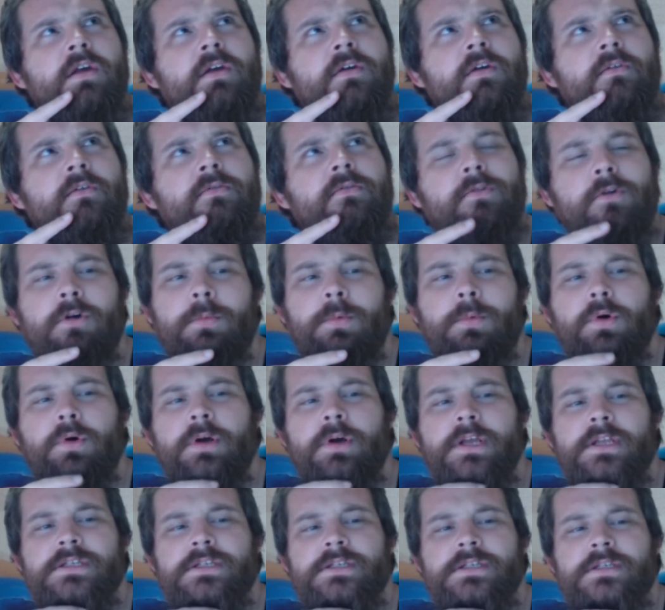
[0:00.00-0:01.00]
4
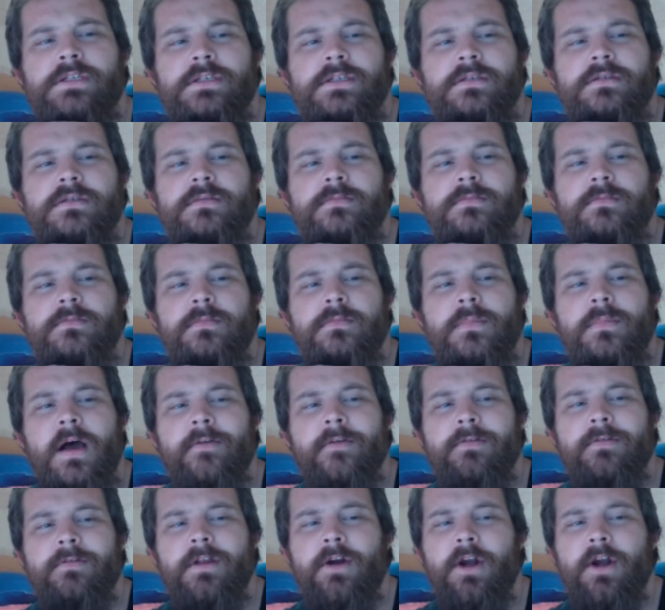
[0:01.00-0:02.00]
boys, my
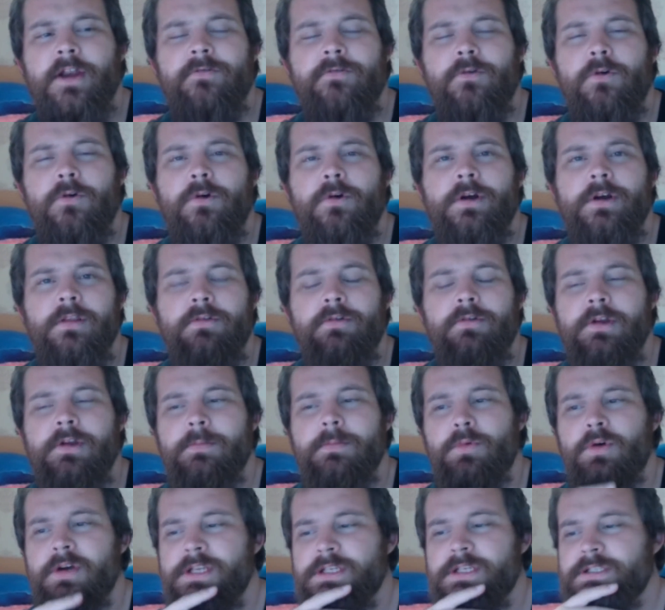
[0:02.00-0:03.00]
grade 4 and 3
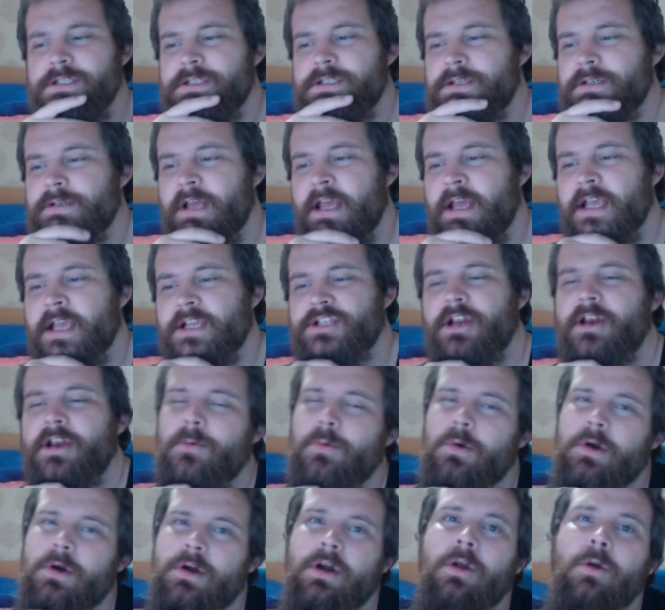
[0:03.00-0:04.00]
boys, to actually
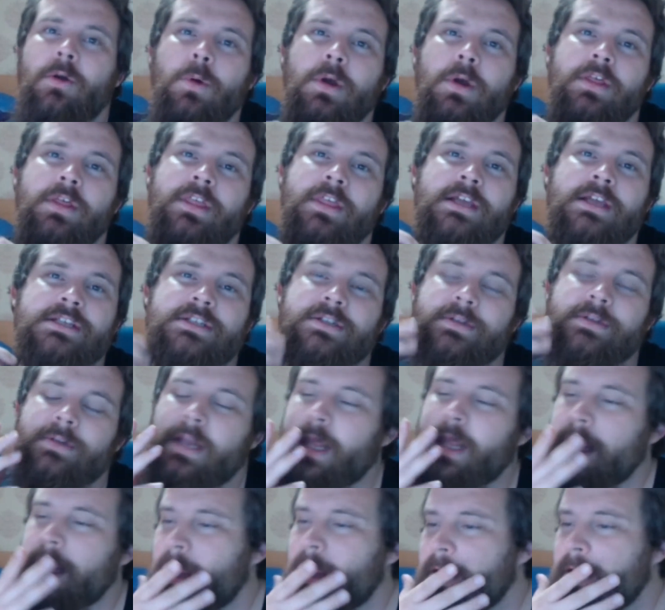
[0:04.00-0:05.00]
work with us
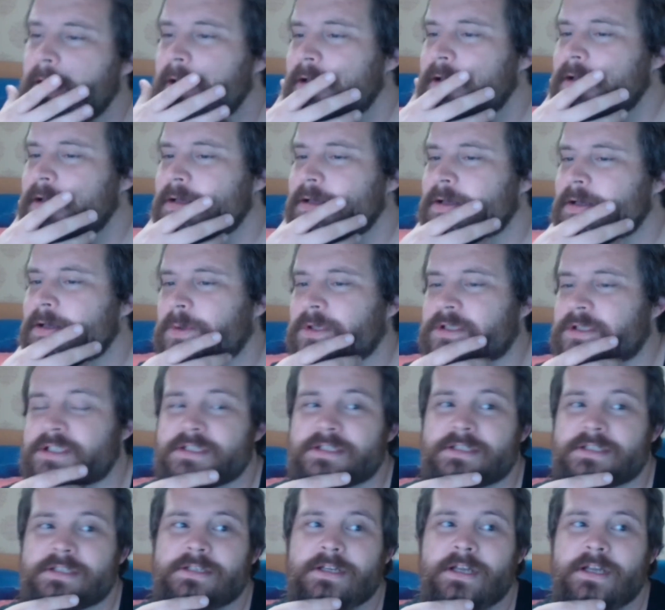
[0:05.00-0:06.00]
today, which
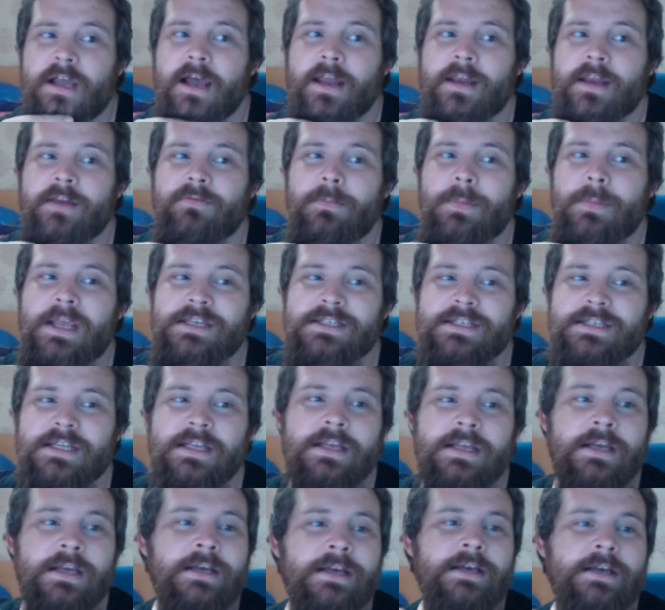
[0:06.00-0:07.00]
is kind of
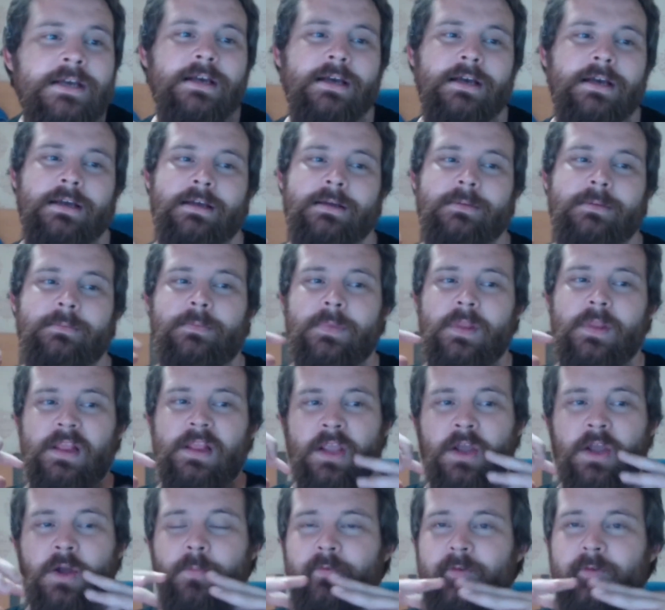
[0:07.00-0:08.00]
amazing. And
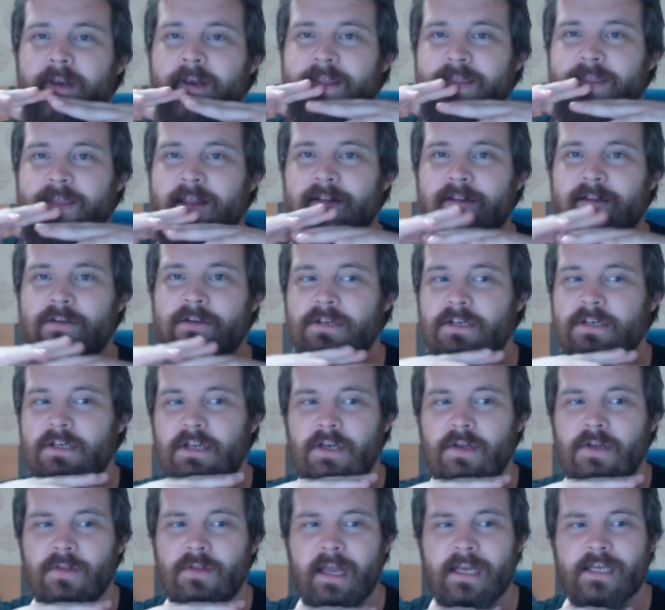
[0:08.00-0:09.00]
hopefully they'll
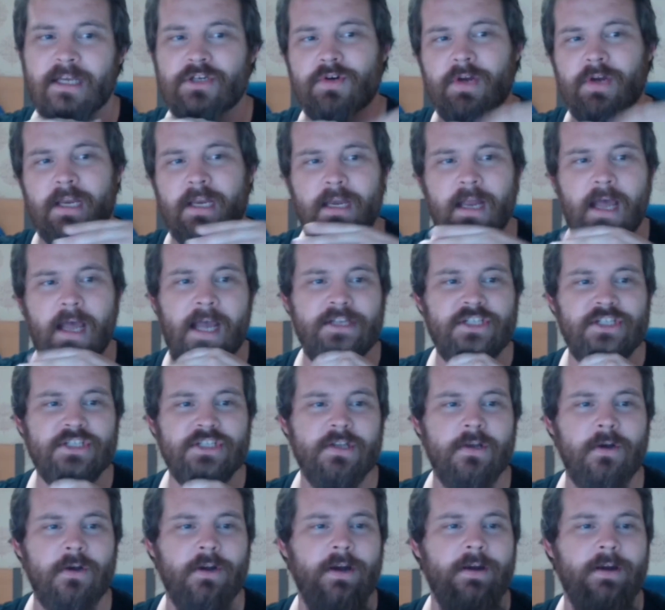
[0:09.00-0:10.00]
continue that trend. I just
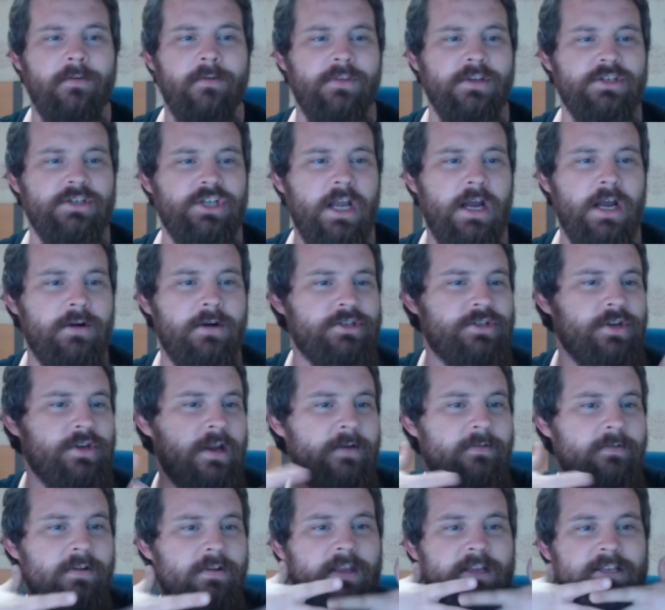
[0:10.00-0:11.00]
got out of the shower, so
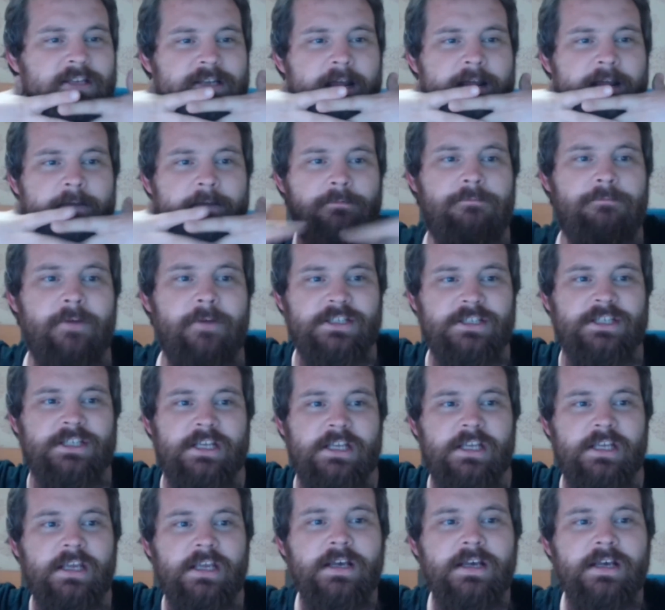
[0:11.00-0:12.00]
everything's like fuzzy.